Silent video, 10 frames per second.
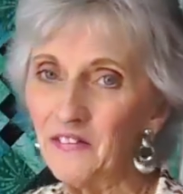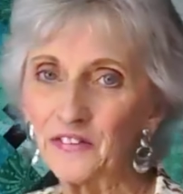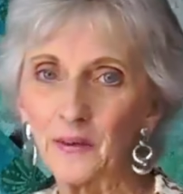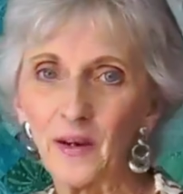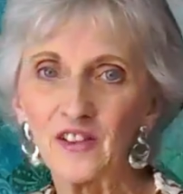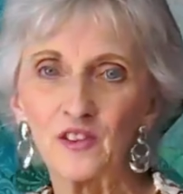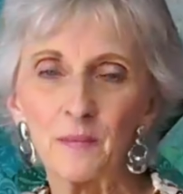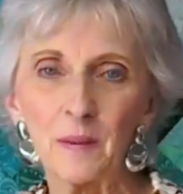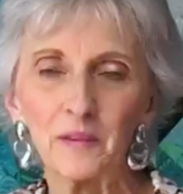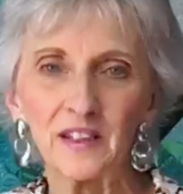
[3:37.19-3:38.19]
So I should
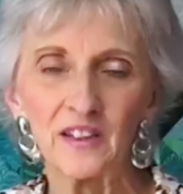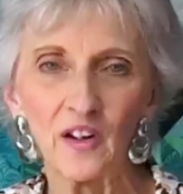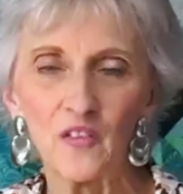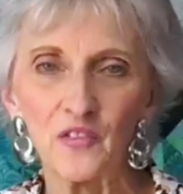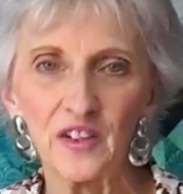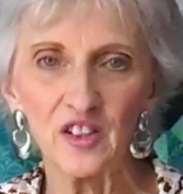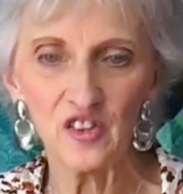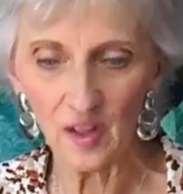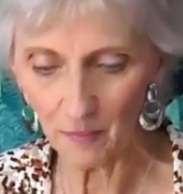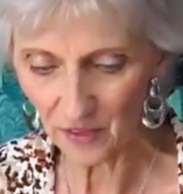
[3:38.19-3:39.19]
be able to get it all
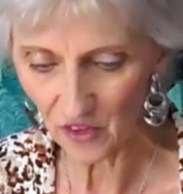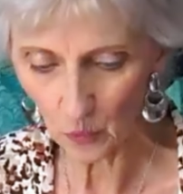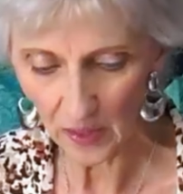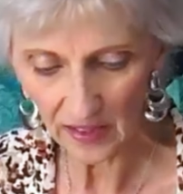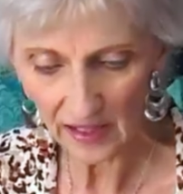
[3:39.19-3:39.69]
finished up this week.